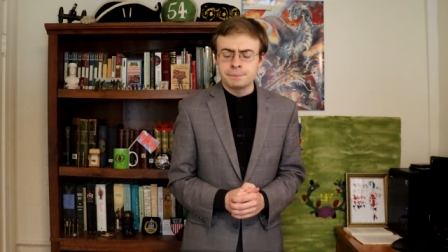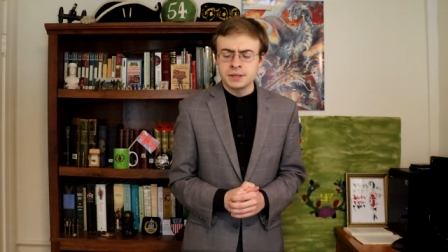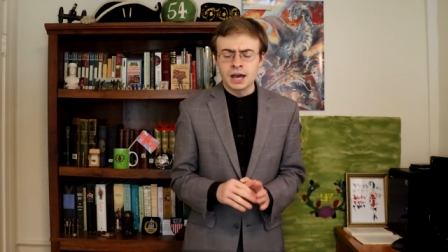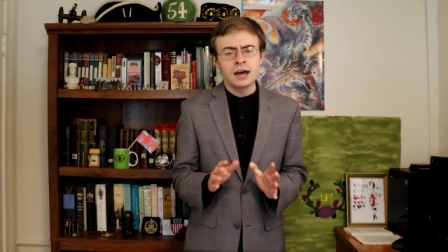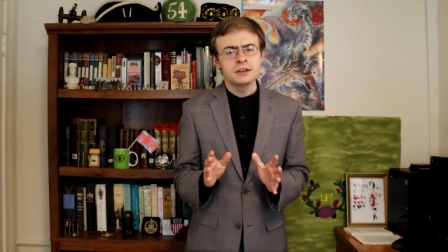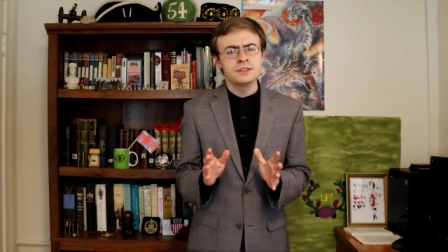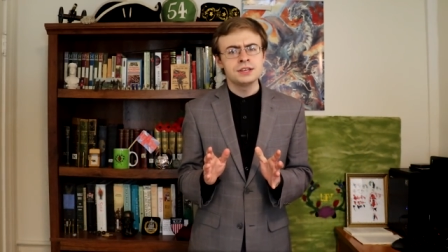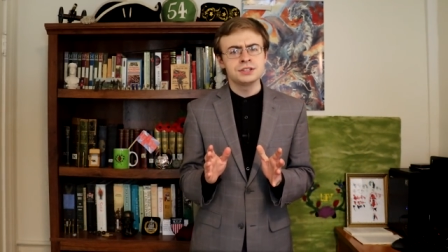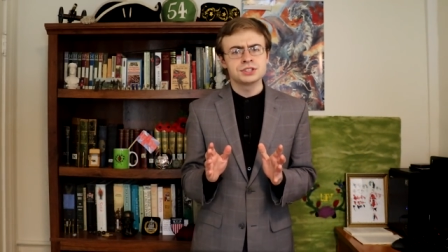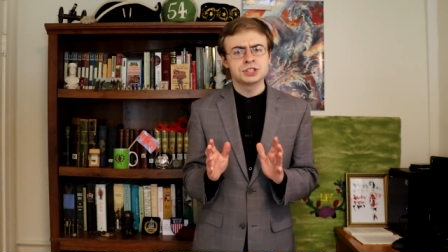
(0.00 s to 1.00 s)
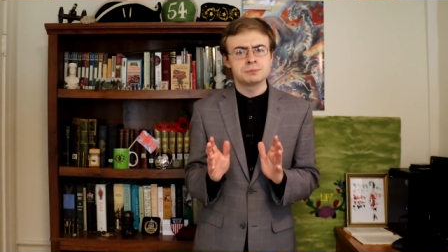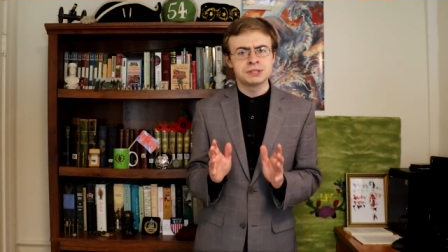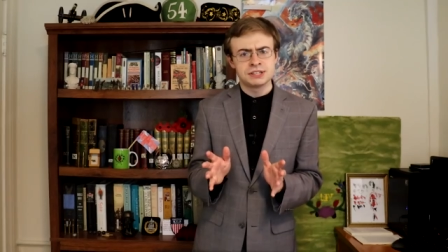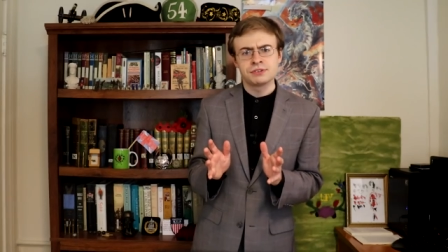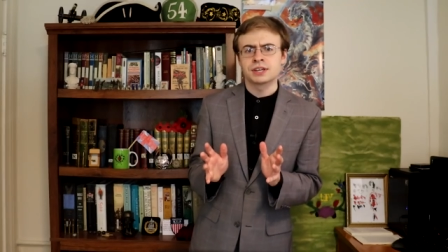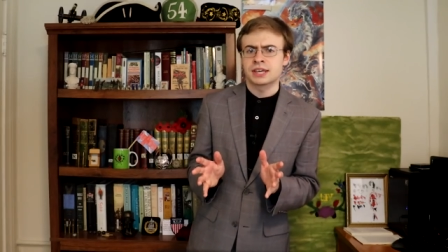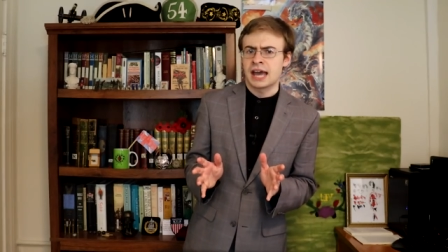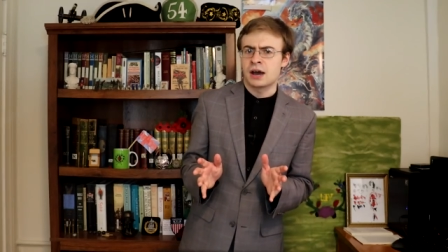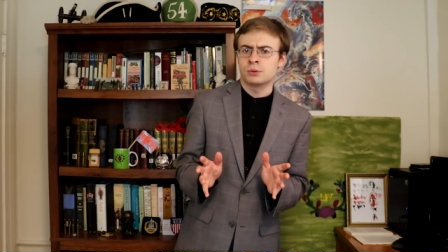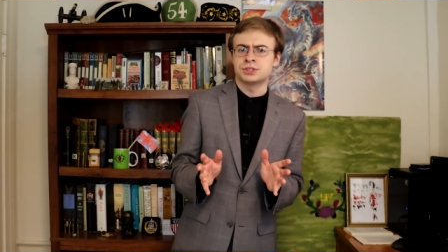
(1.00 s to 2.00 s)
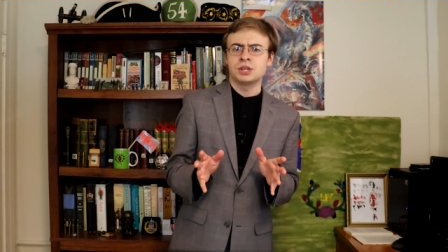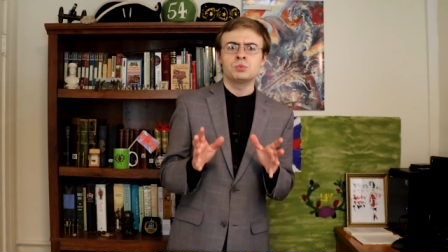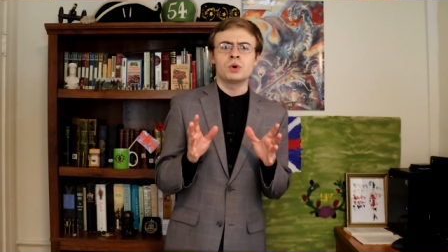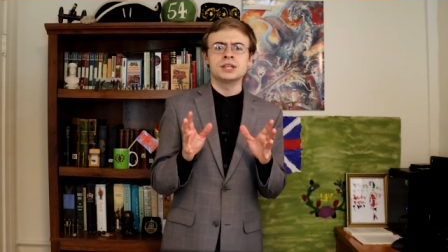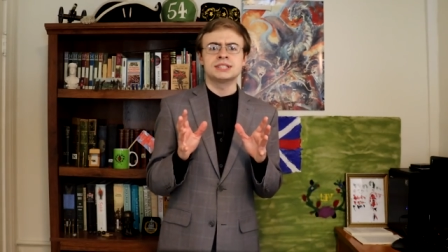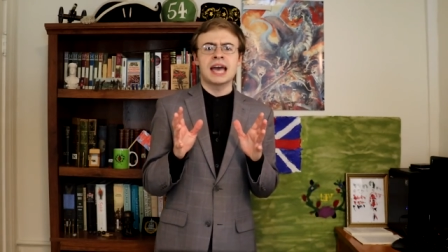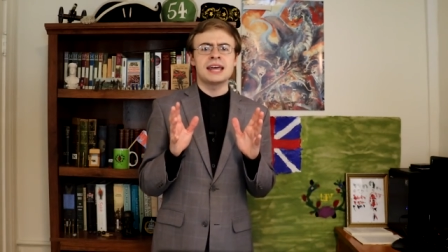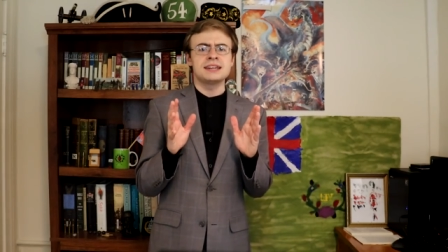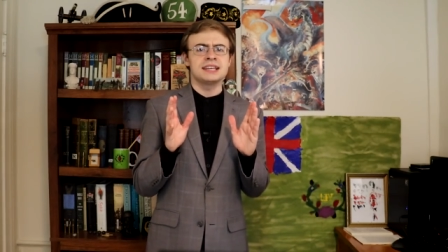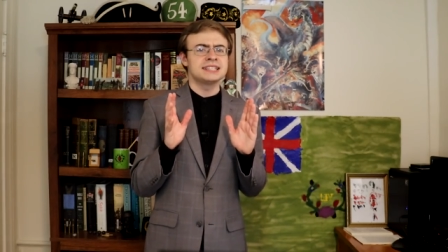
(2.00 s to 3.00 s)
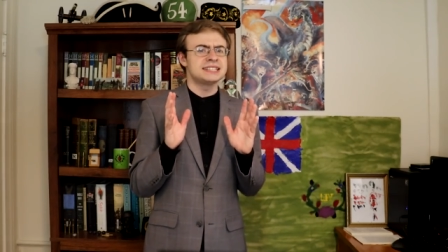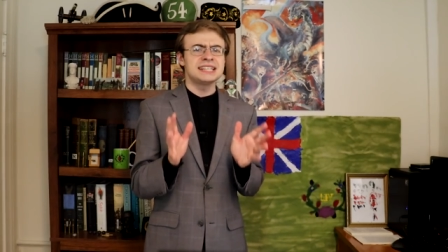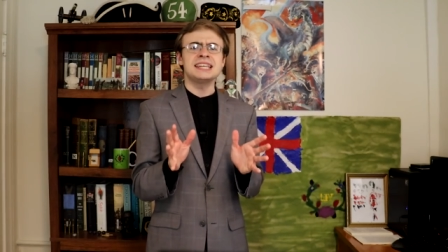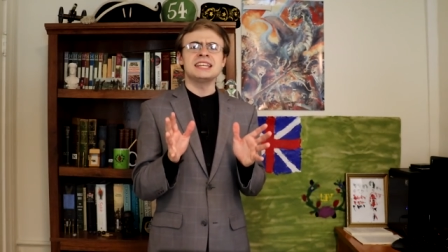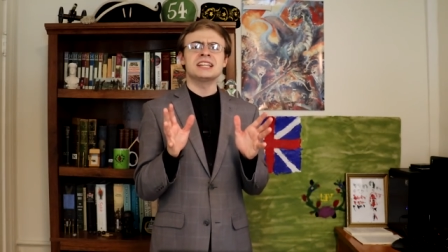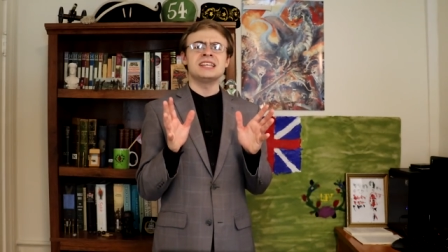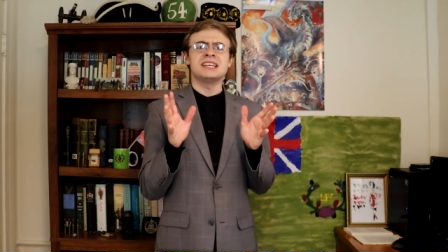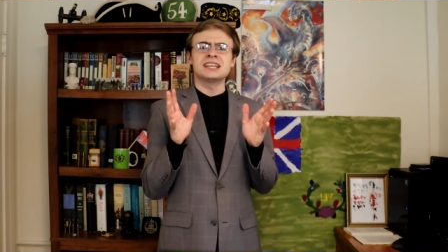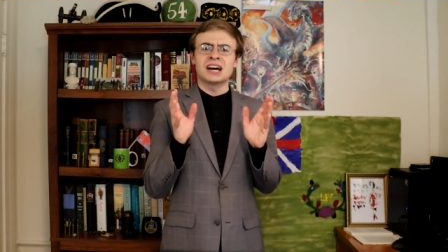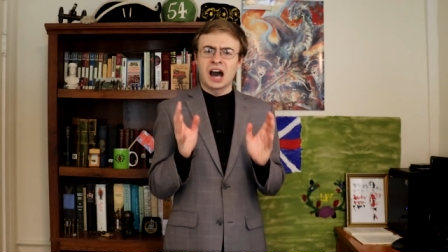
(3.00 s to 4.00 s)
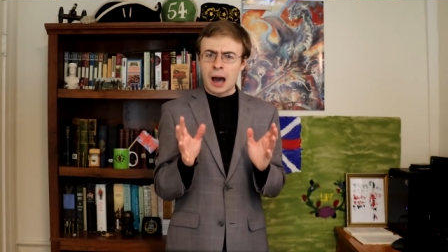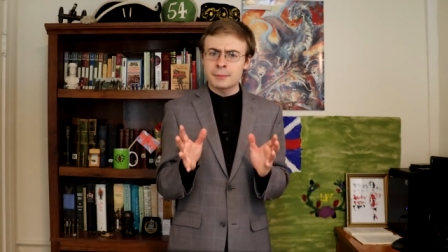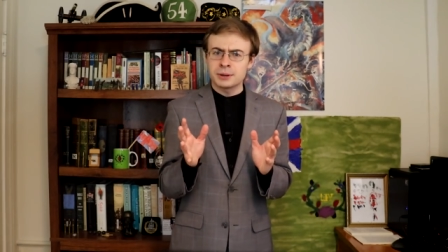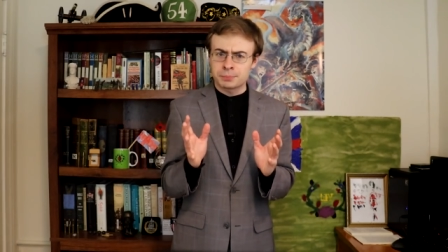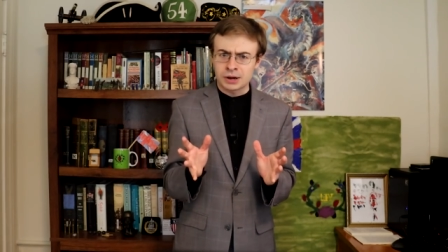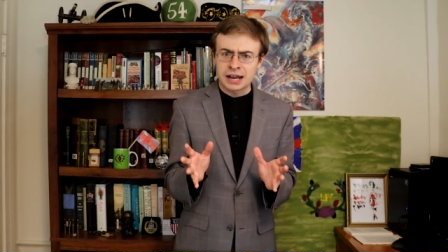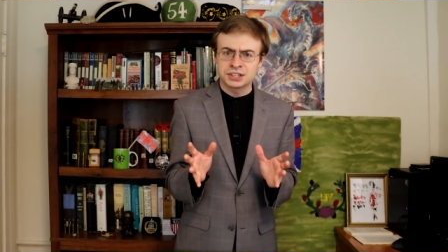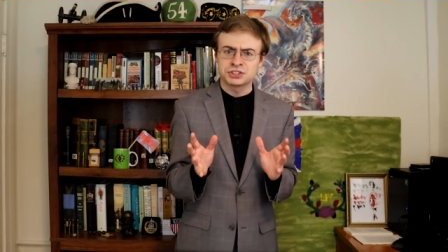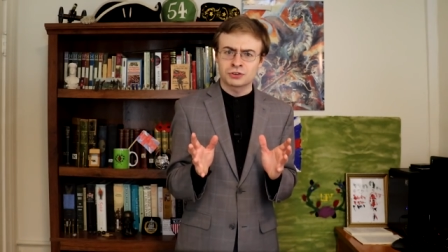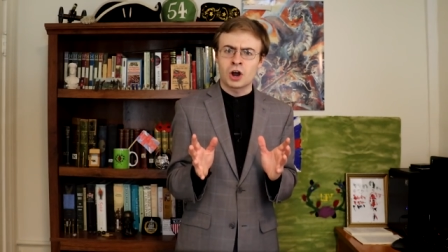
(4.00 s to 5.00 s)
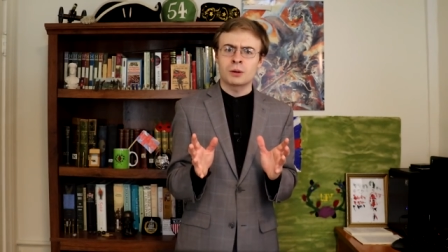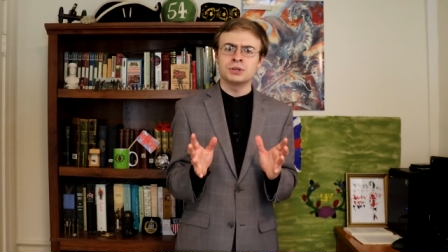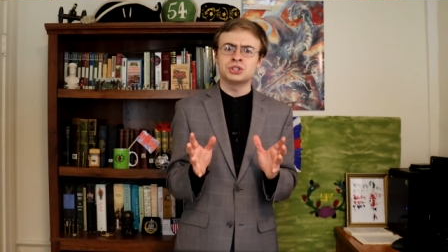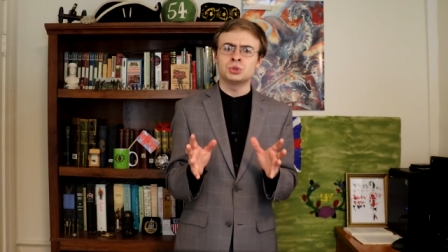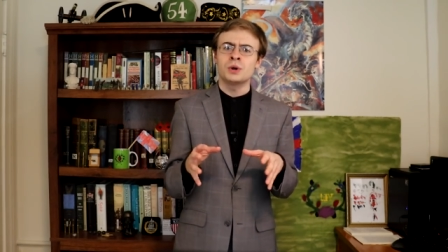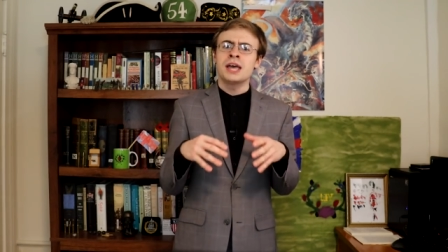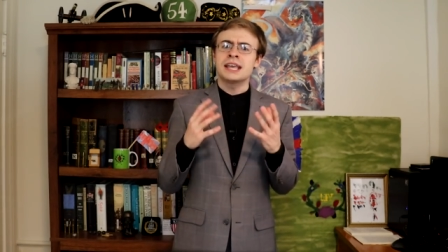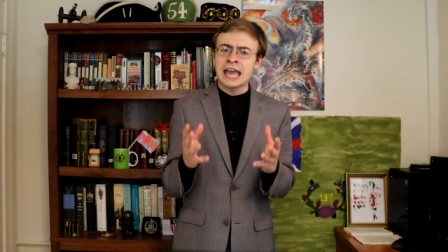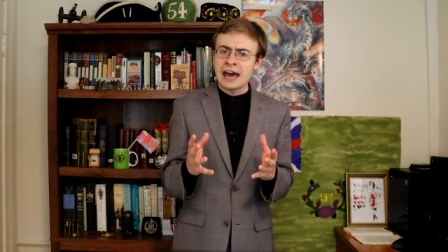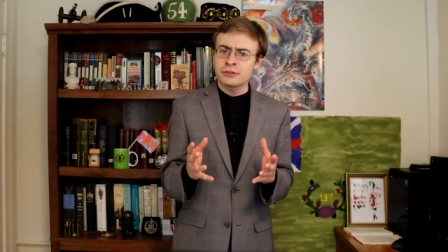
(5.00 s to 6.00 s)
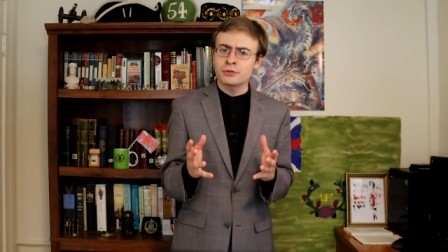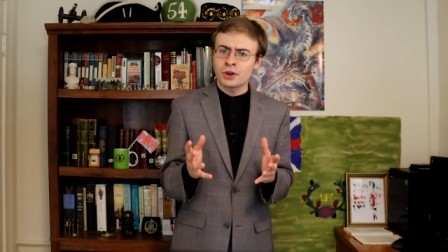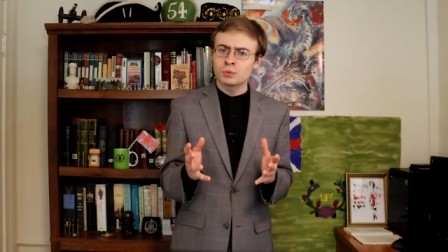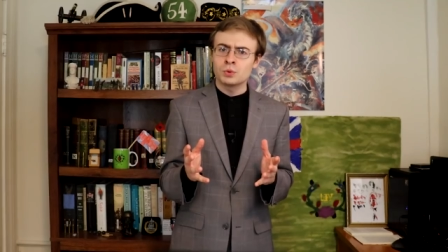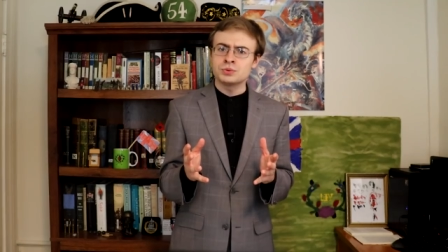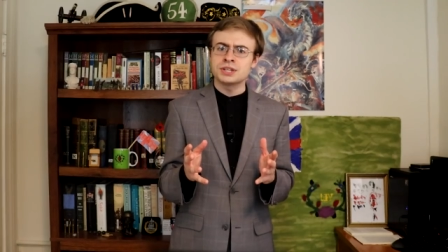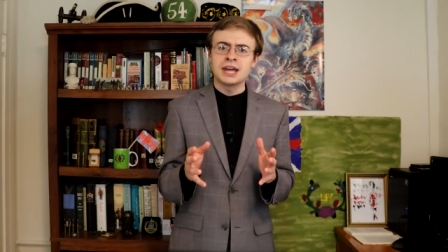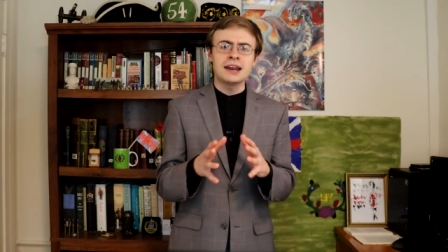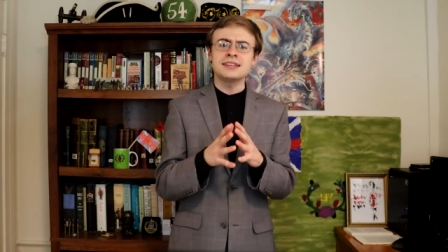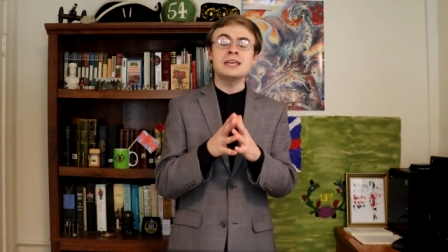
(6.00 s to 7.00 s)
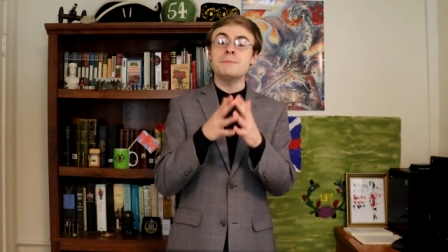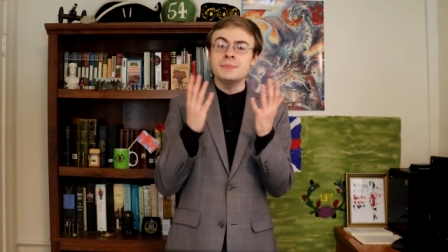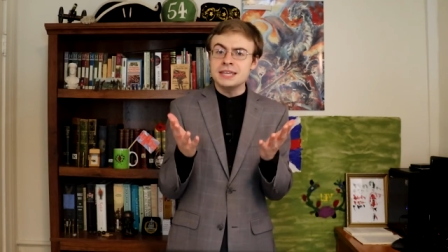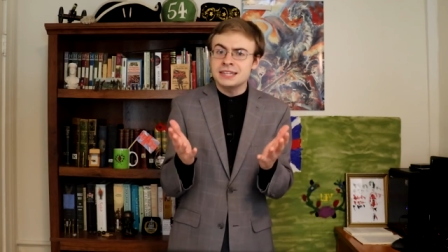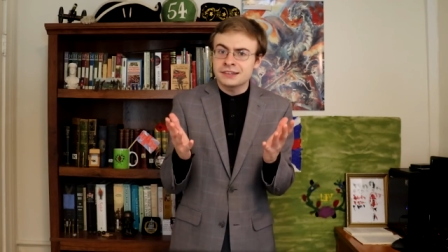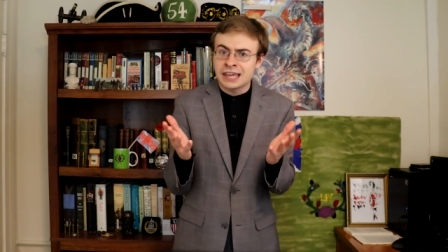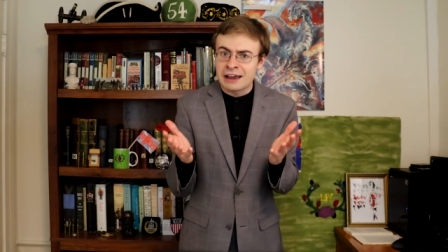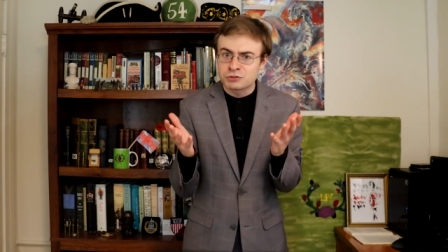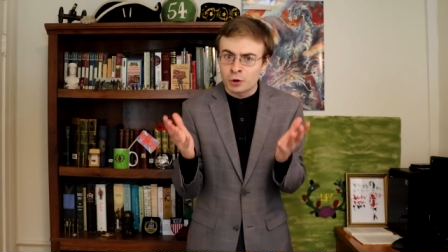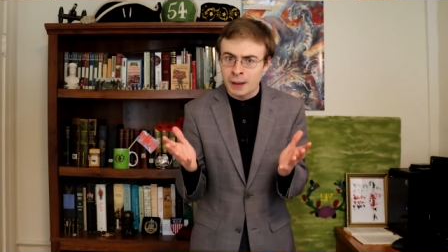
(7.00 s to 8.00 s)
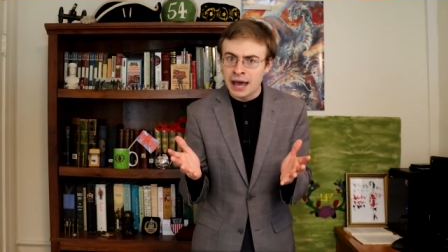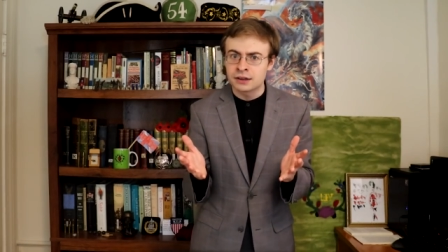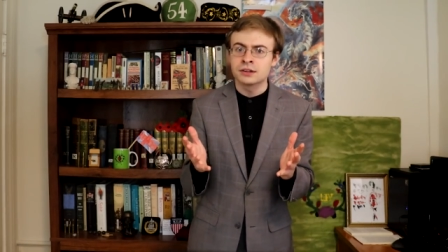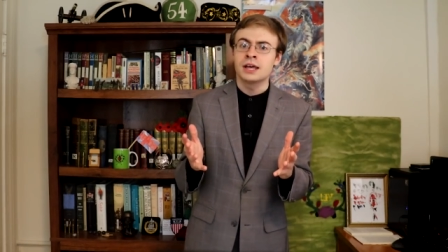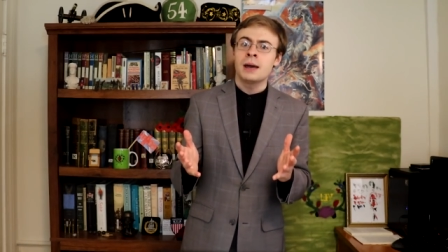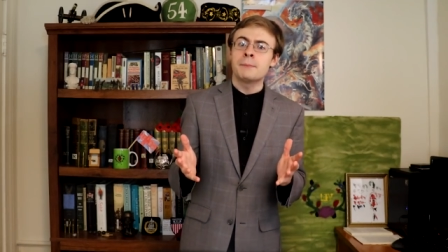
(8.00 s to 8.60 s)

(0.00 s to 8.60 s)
Beyond these specific accounts, it was an exceedingly common practice for armies to gather their wounded not immediately after a battle,